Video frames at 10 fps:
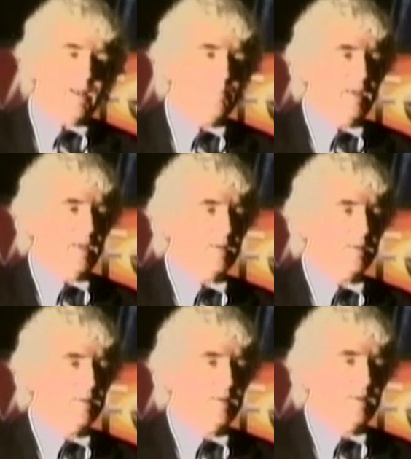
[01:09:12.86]
of being.
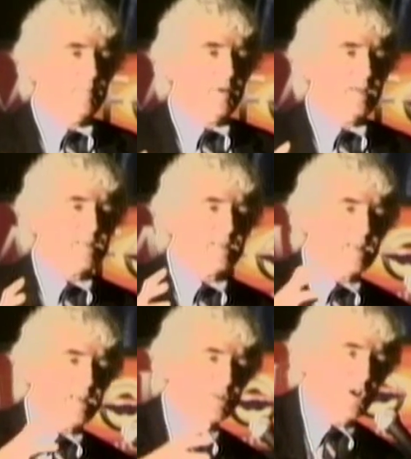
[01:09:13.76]
Because as
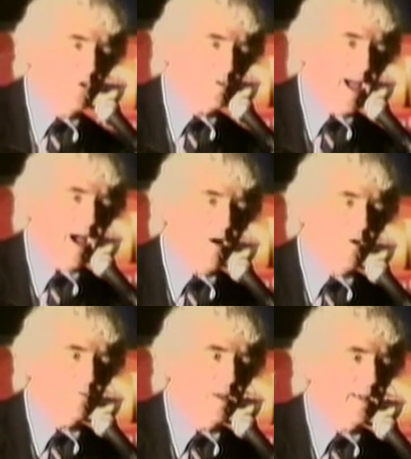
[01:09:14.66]
they slow
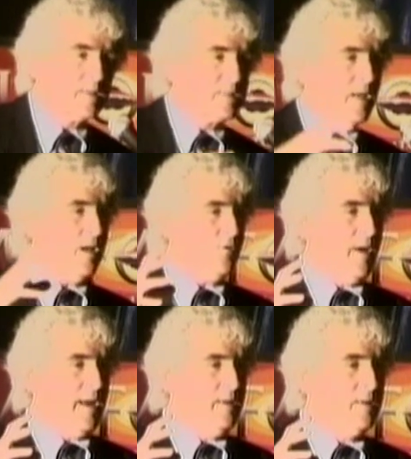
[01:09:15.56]
down and
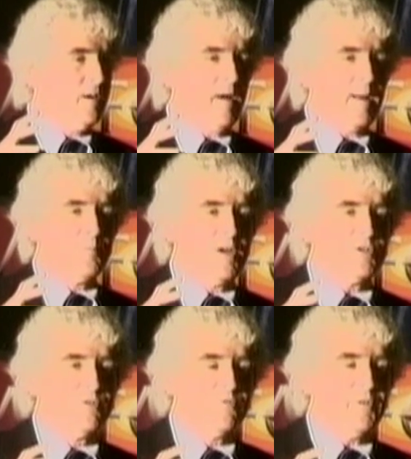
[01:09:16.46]
accelerate their
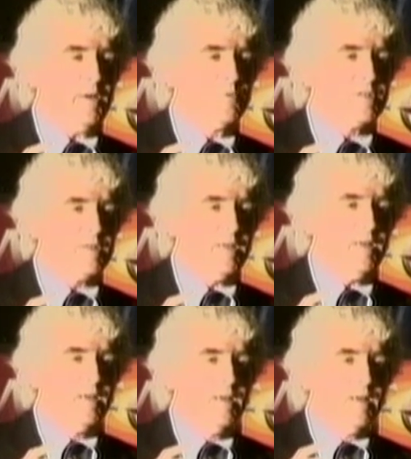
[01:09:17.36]
vibrational frequency,
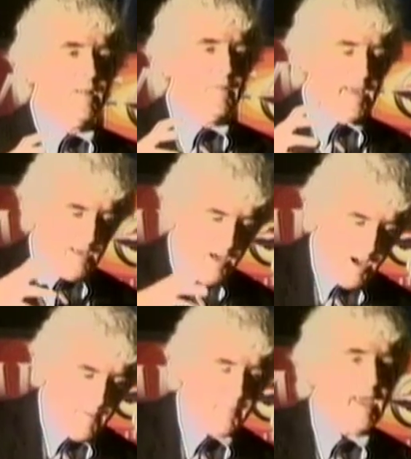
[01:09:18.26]
they
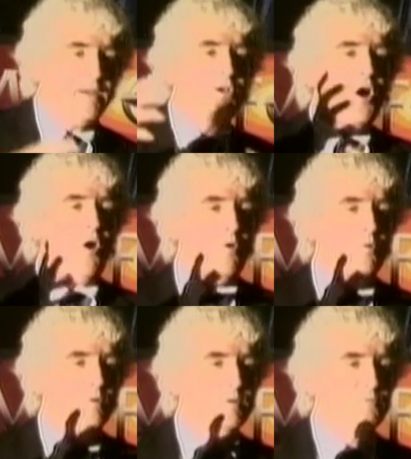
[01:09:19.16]
come and
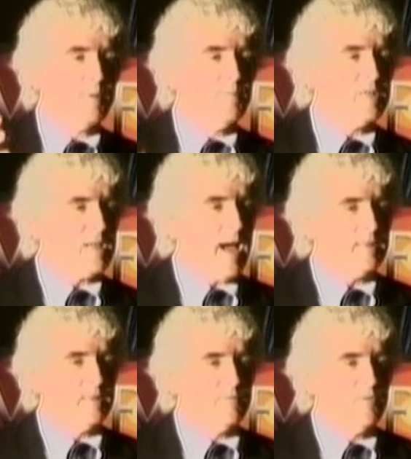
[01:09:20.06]
go from this
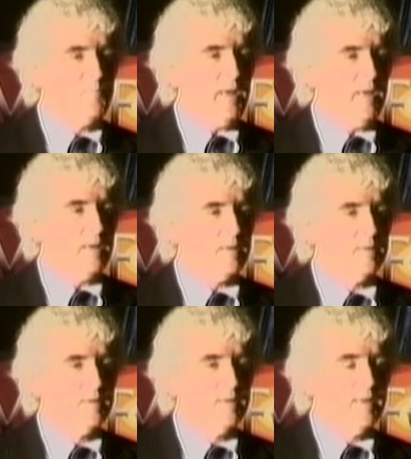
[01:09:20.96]
octave of being.
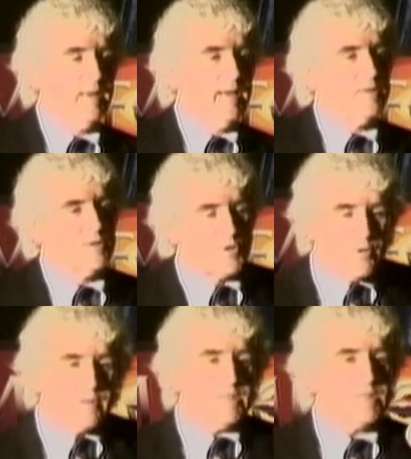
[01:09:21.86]
And so
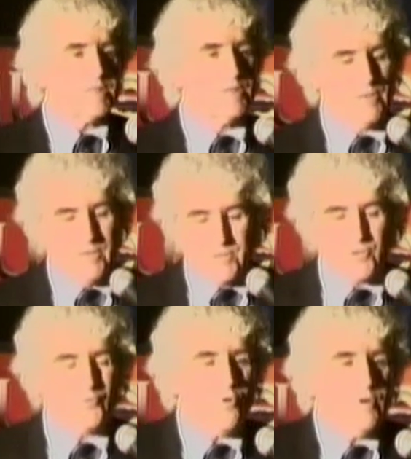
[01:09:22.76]
that this is an
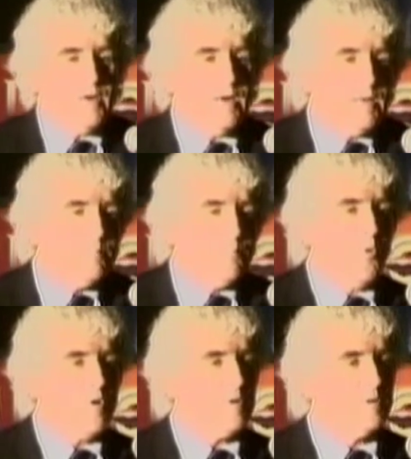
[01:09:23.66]
extraordinarily
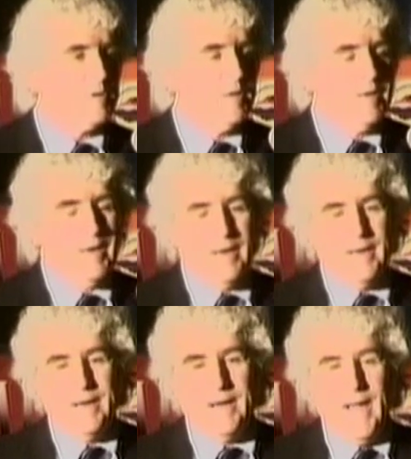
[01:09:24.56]
important
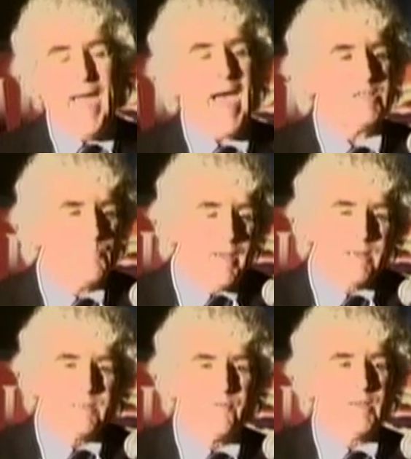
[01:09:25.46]

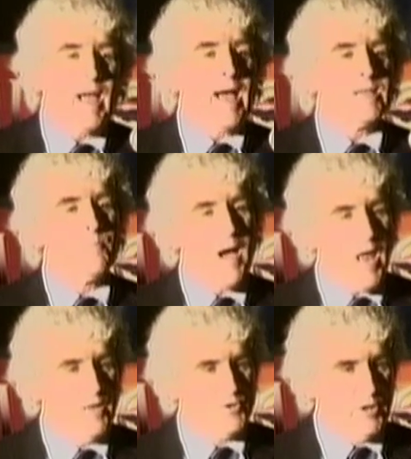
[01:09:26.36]
aspect of the
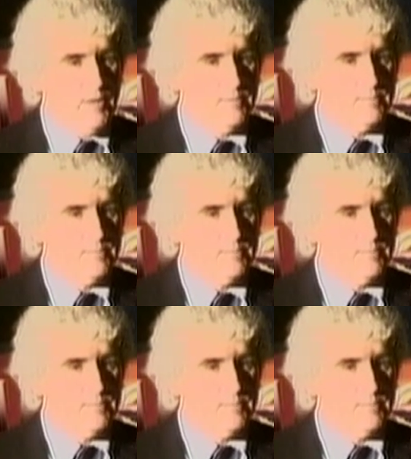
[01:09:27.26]
cosmology